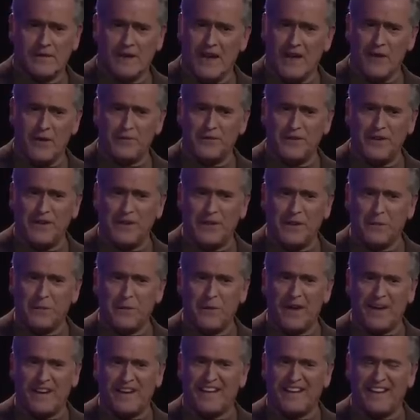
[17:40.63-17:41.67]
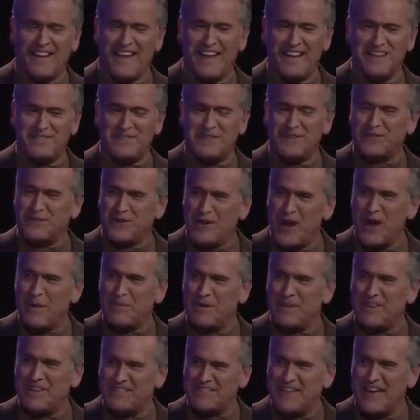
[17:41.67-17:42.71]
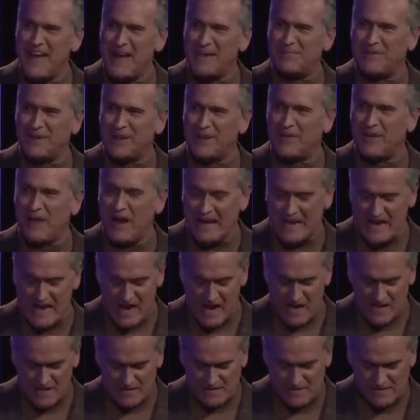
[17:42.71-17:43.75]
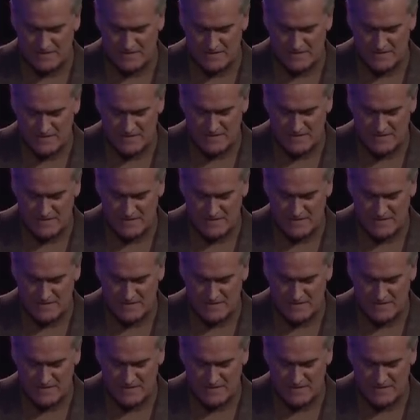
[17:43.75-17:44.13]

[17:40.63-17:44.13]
I don't think you recognize the trauma that's happening right now.